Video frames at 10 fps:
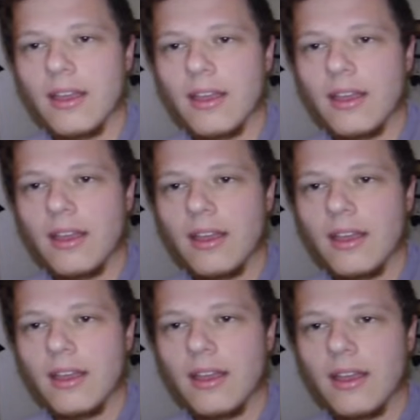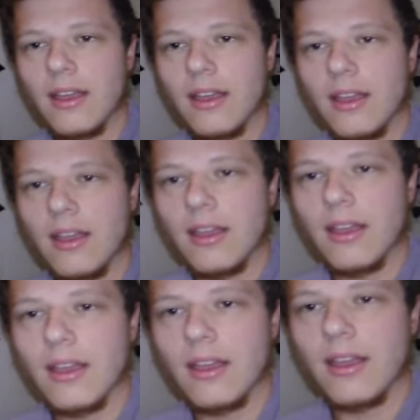you know, just a
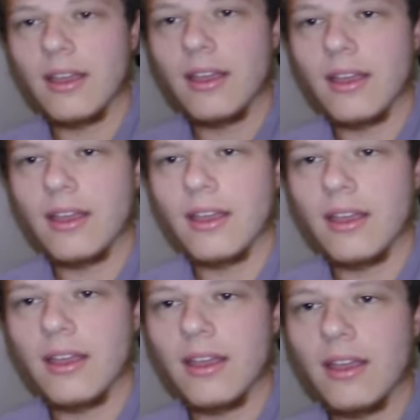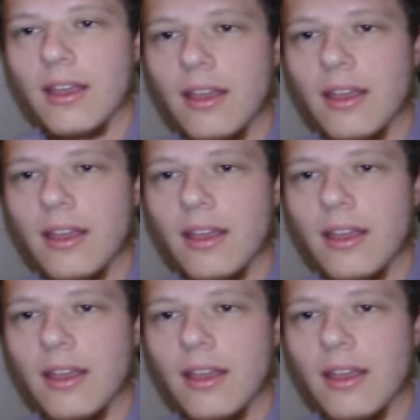decent amount of editing.